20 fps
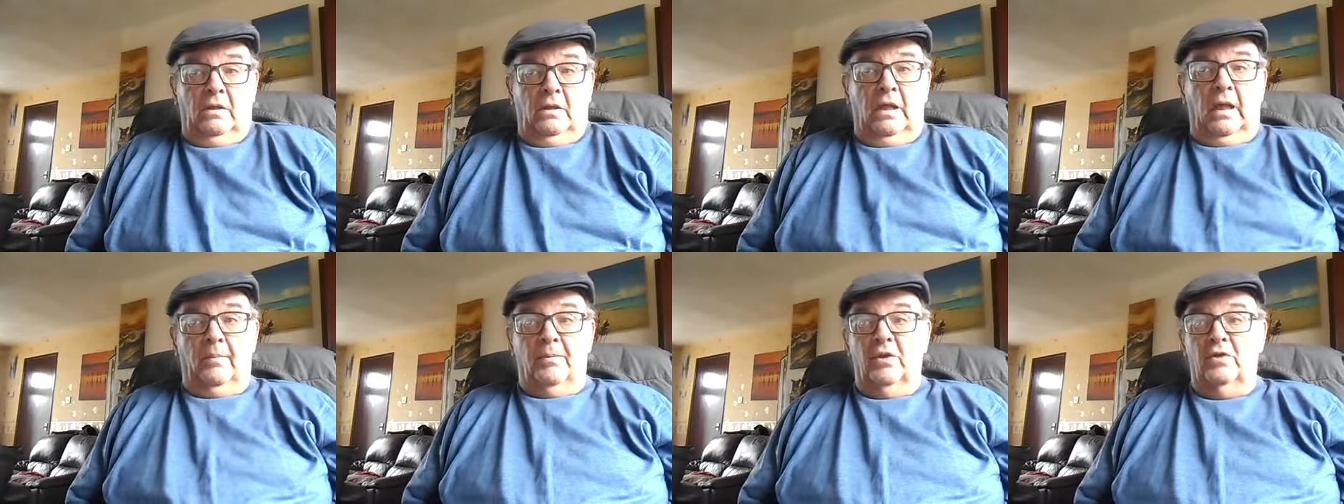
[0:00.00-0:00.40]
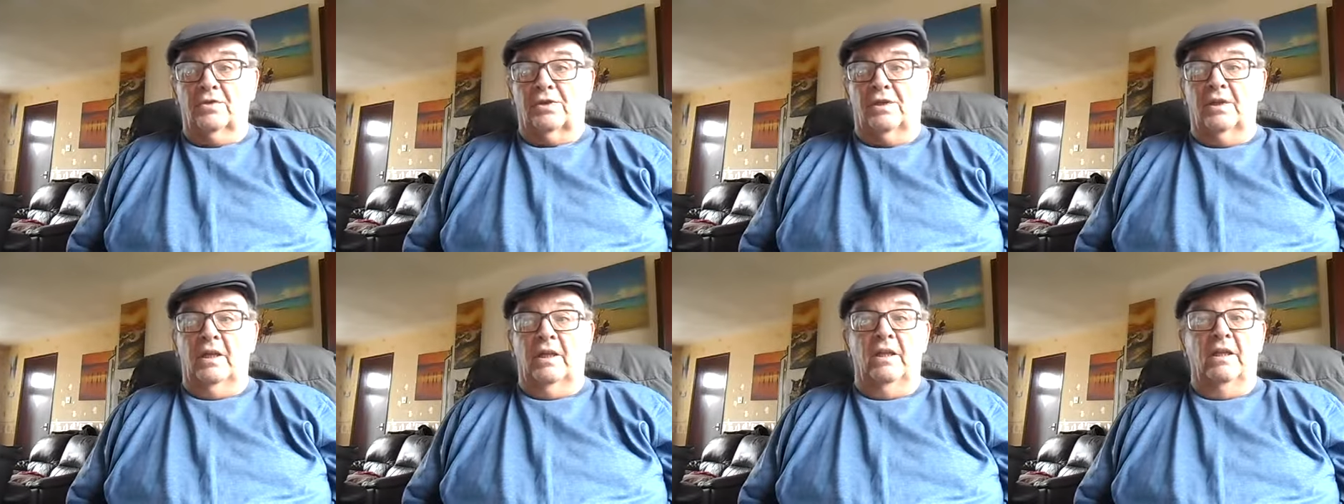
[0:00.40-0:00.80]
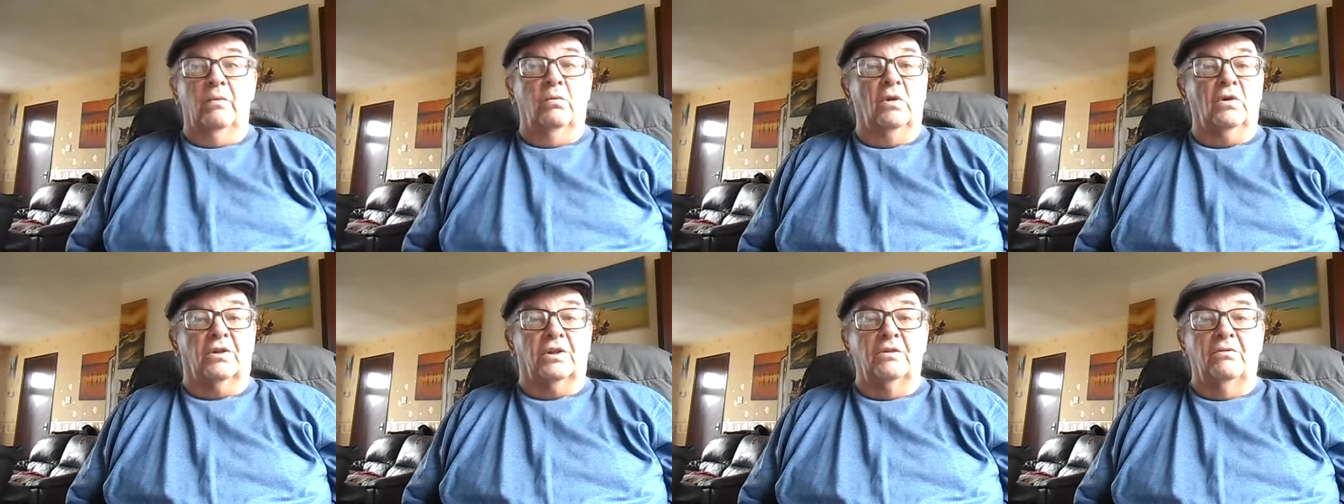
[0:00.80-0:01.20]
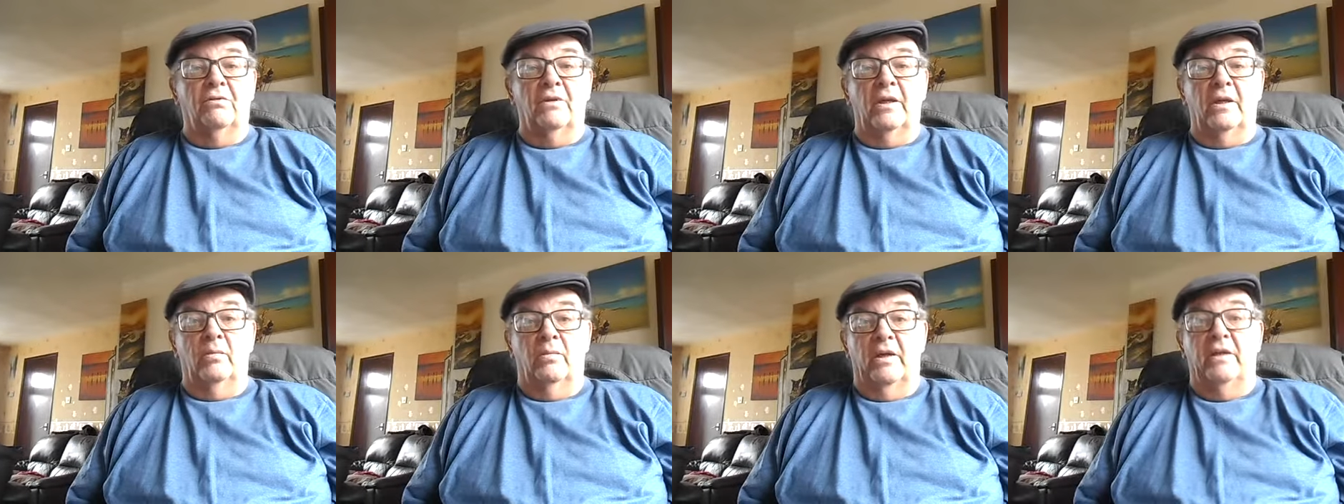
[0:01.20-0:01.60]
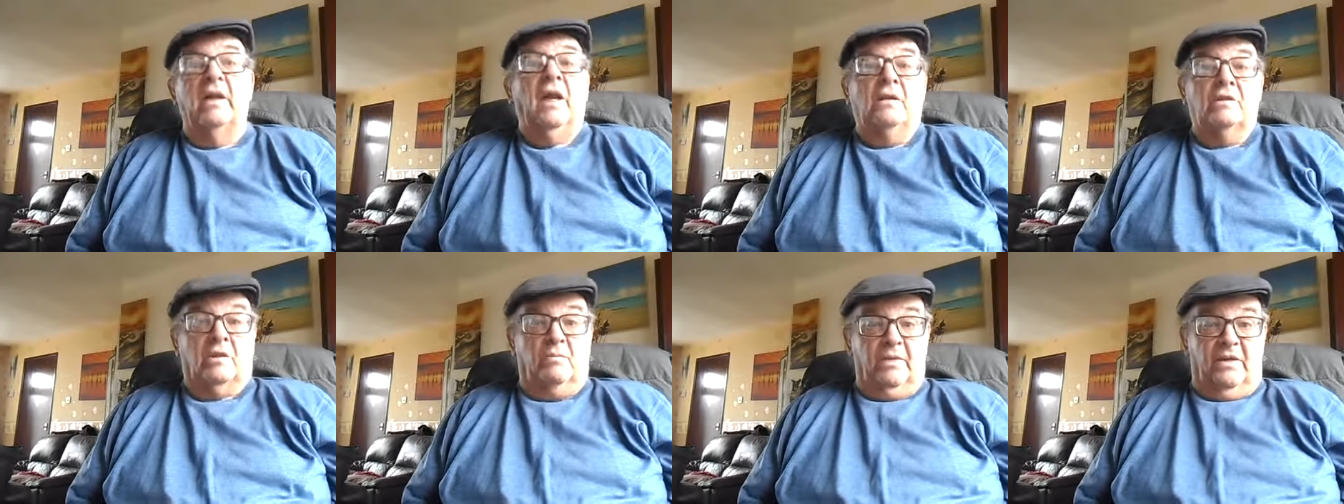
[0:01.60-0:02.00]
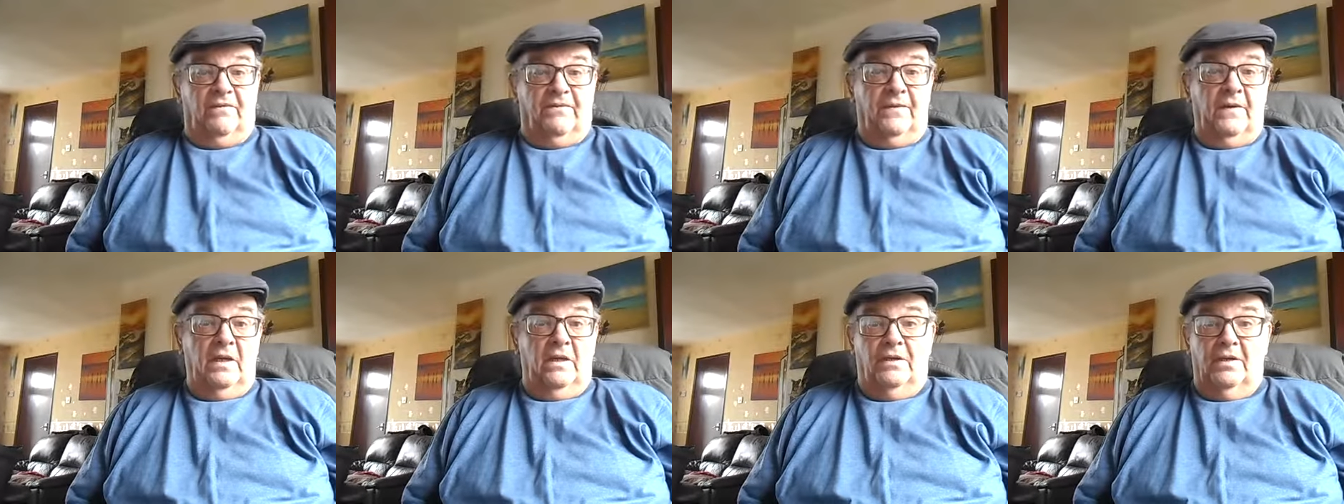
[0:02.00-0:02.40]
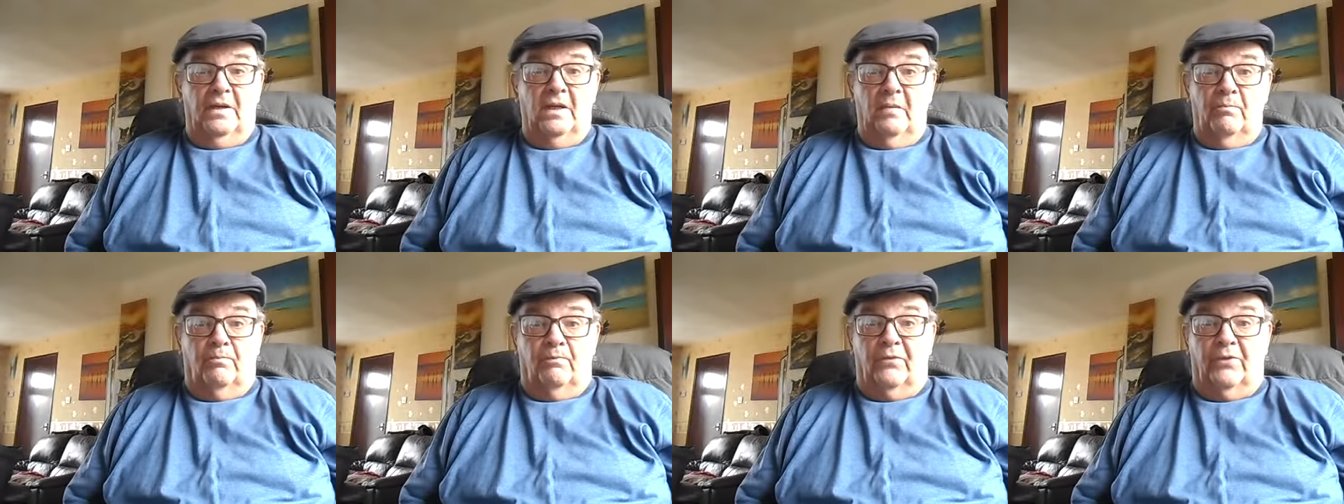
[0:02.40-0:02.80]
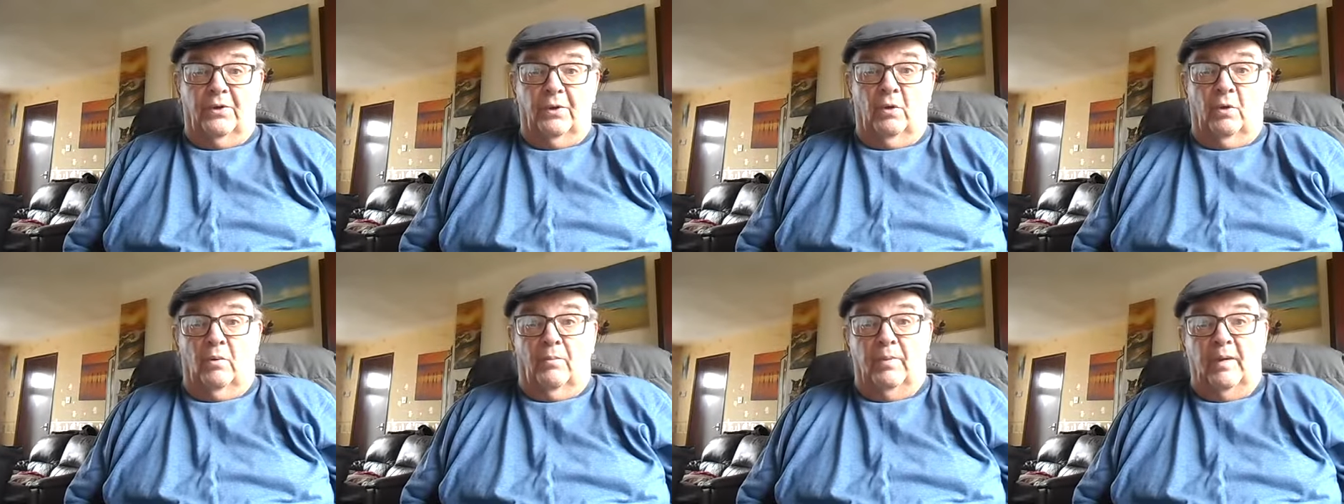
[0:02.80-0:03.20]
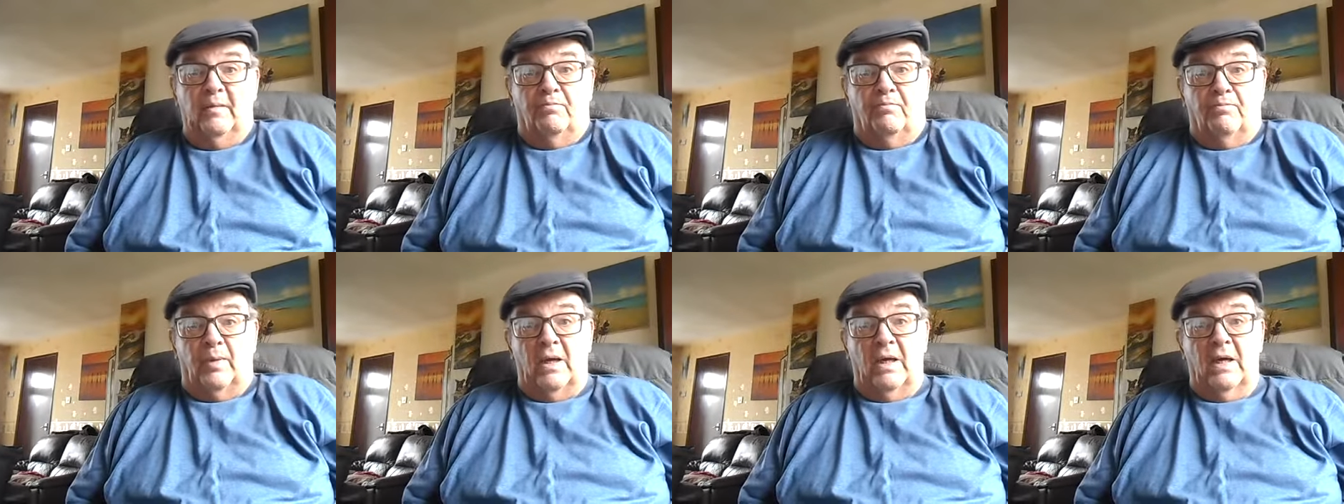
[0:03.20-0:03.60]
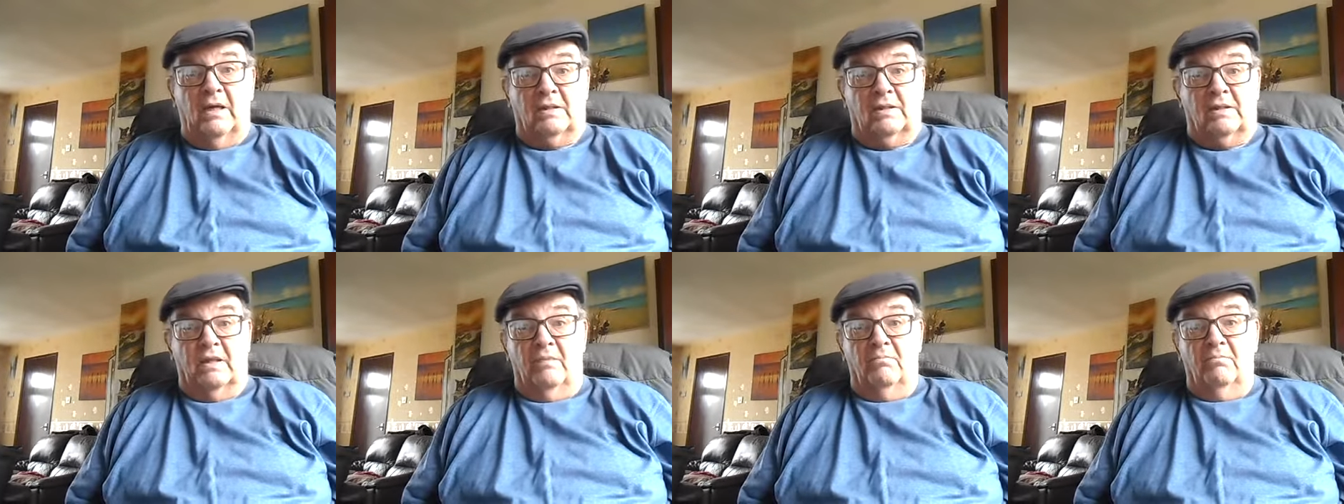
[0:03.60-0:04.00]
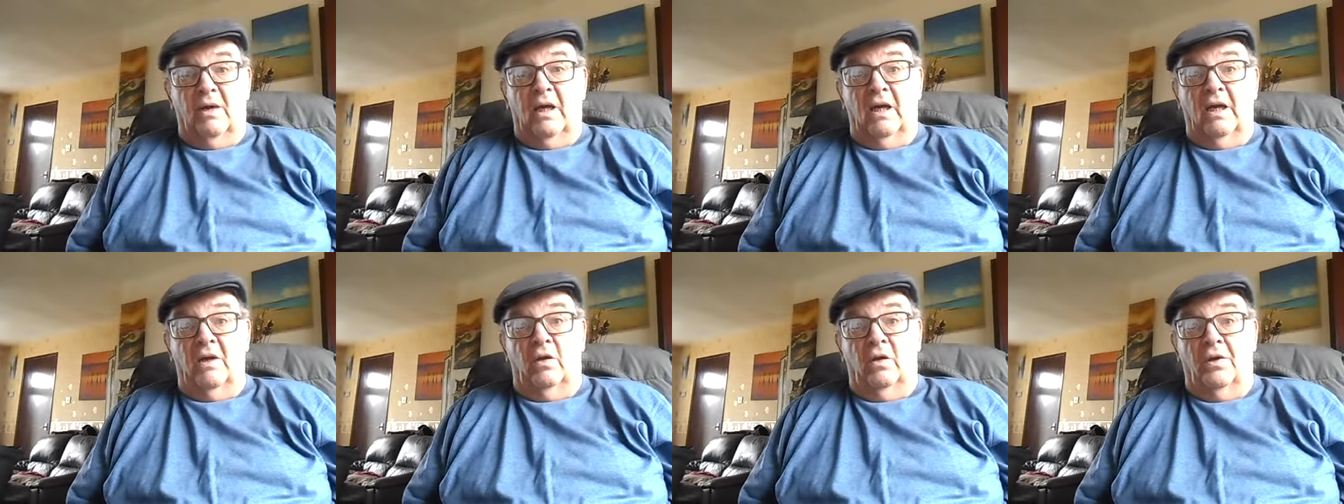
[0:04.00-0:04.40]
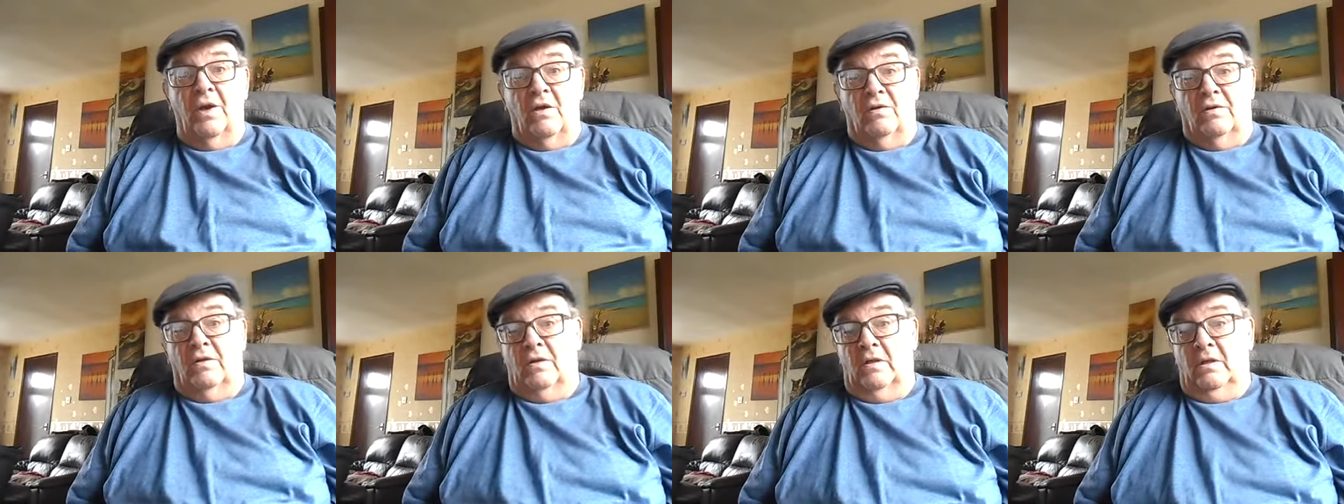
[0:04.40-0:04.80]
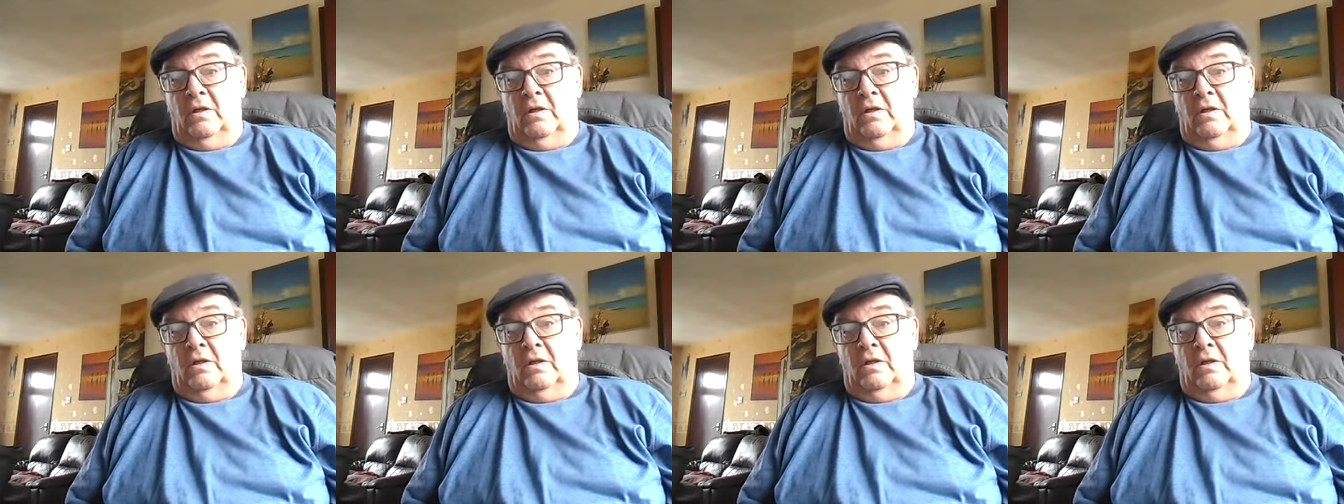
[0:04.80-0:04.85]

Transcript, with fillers: I'm not saying they wanted rid of me, and to be fair, they did throw a big party in my honour.